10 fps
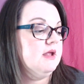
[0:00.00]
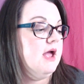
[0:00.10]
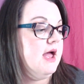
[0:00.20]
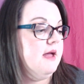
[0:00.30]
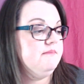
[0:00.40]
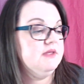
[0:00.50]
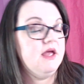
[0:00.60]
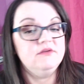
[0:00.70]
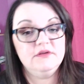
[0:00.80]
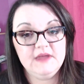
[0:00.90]
The
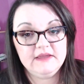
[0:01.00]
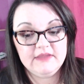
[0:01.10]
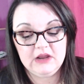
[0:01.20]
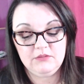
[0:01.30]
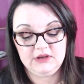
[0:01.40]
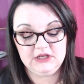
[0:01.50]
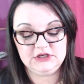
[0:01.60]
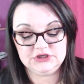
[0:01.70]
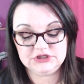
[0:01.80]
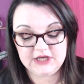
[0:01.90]
other thing that I wanted
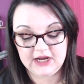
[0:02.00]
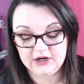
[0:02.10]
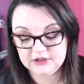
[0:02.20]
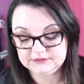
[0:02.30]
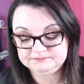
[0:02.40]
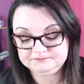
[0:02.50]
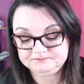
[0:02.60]
to share